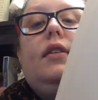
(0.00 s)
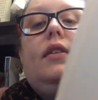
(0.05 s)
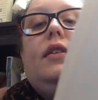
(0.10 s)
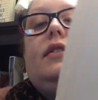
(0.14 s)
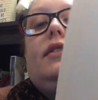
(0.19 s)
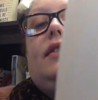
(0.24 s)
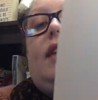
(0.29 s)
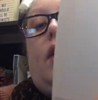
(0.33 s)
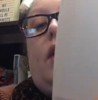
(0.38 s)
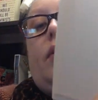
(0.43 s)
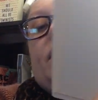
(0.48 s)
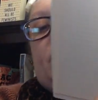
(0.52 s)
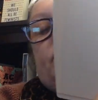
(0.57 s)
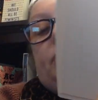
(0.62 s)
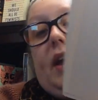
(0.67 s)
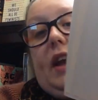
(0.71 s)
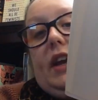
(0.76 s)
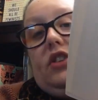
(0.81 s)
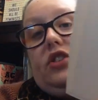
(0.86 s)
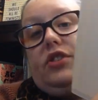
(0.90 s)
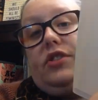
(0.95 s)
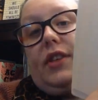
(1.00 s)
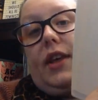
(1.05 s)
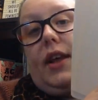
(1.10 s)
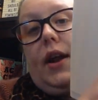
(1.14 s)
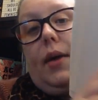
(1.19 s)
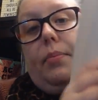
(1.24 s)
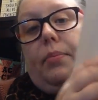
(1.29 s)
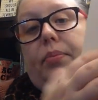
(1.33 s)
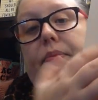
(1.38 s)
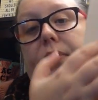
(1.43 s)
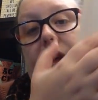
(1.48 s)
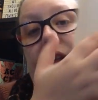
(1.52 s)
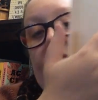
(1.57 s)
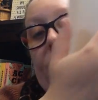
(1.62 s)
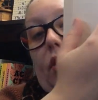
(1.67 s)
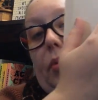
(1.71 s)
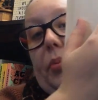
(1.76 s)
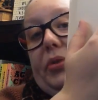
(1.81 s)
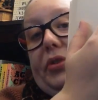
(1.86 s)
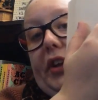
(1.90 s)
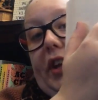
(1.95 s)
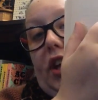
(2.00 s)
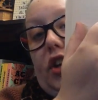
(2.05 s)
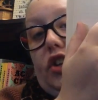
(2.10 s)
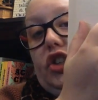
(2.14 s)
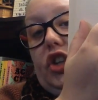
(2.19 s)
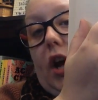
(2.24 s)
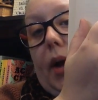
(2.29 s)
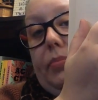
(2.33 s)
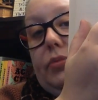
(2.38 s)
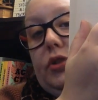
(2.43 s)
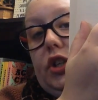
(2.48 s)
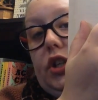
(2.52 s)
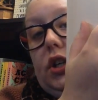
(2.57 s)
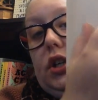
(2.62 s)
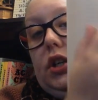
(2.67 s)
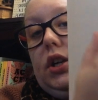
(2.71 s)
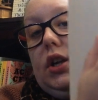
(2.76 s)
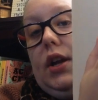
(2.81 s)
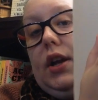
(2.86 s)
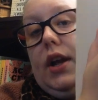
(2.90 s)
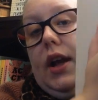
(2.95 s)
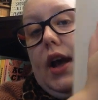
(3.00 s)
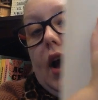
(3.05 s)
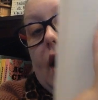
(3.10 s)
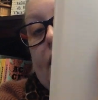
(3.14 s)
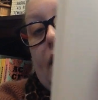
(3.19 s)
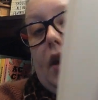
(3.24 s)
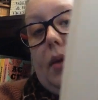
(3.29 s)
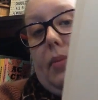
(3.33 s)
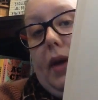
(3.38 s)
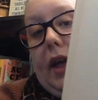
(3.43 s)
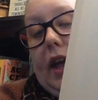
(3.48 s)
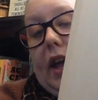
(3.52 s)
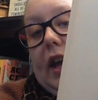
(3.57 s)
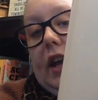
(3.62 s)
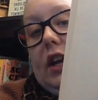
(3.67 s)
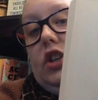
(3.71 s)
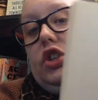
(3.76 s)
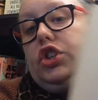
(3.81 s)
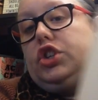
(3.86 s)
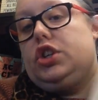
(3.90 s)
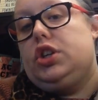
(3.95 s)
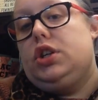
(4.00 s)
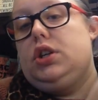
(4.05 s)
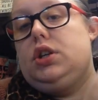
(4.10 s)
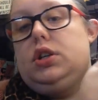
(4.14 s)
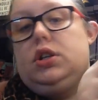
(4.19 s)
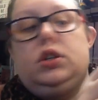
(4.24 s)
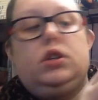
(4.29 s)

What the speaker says: is how each page is set up. It's almost like a chapter and then a page.